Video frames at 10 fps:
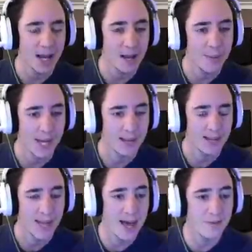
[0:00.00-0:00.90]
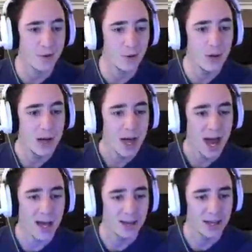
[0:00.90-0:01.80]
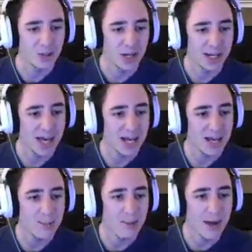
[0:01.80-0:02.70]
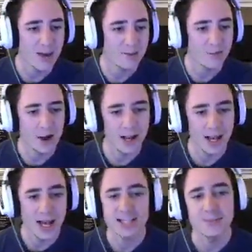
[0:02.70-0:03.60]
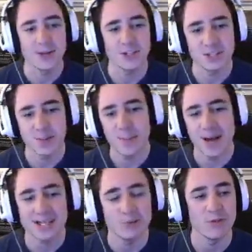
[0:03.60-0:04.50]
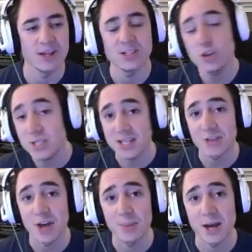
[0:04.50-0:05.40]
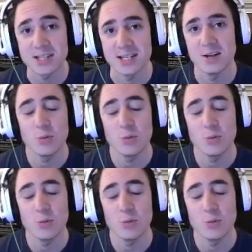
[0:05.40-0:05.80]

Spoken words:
playing the Anvil. And they're going to try and get him, and Fry Guy smashes him up as he runs, using that third person,